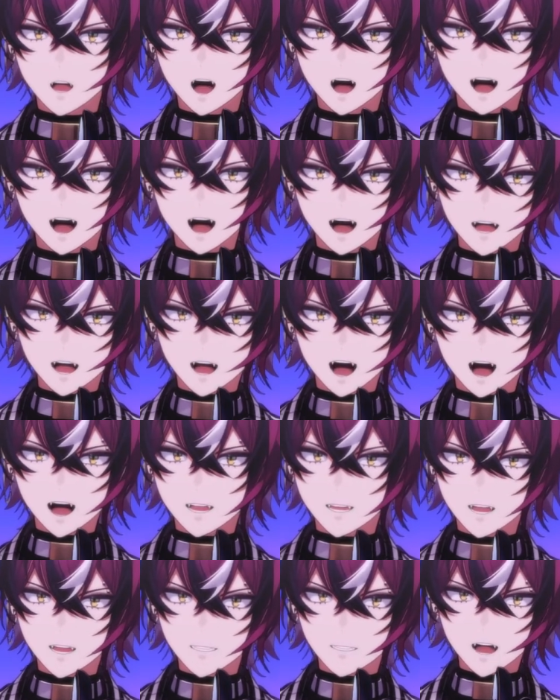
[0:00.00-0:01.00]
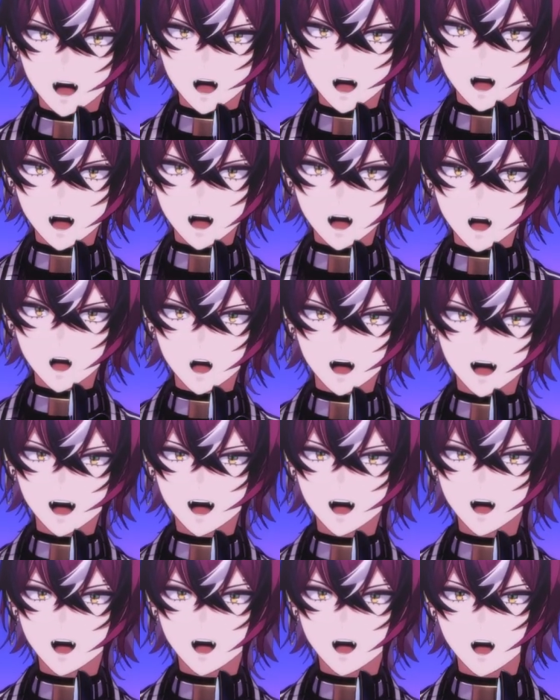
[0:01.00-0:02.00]
even begin
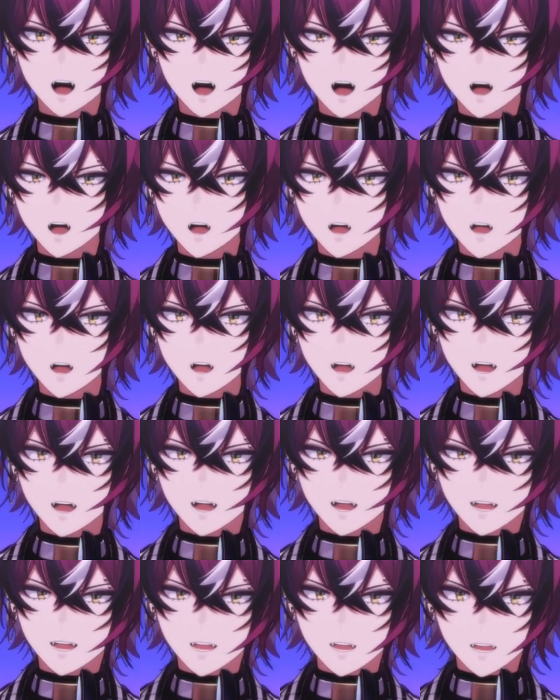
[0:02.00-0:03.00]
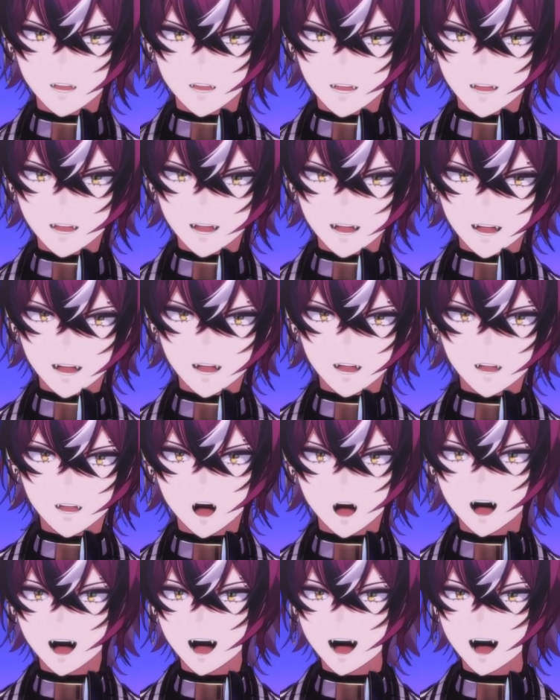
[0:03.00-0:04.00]
to
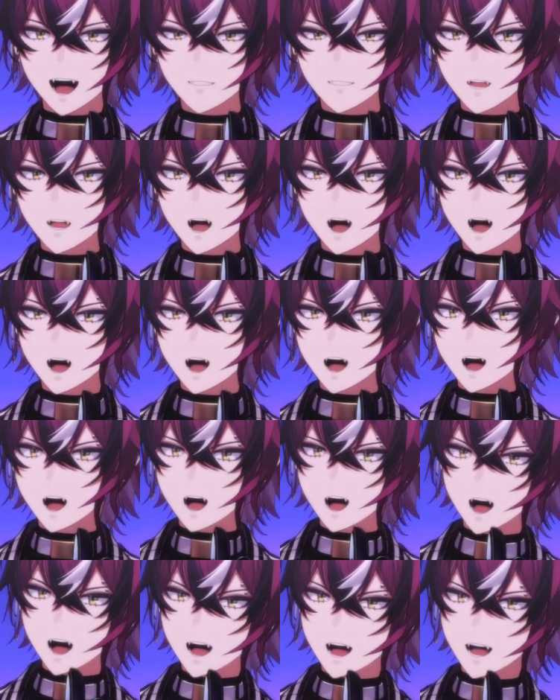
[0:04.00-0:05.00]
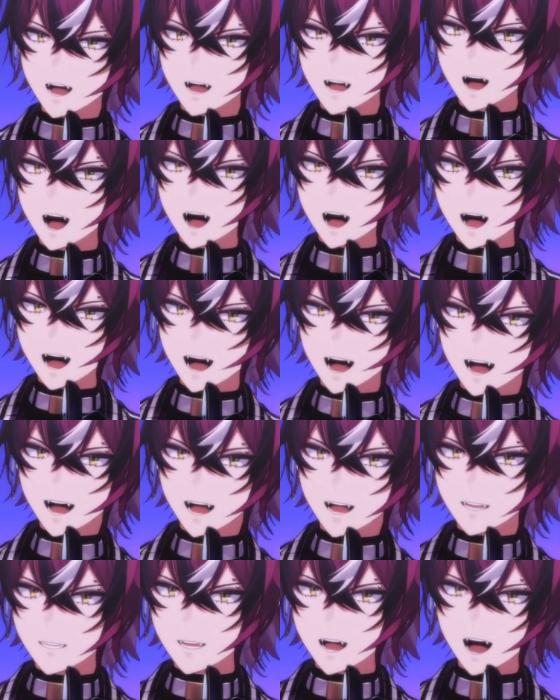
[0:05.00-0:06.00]
describe what this
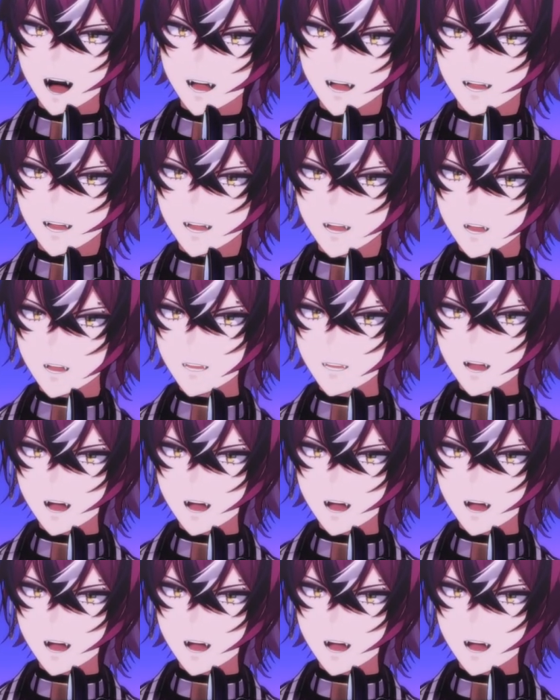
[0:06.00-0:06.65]
means to me.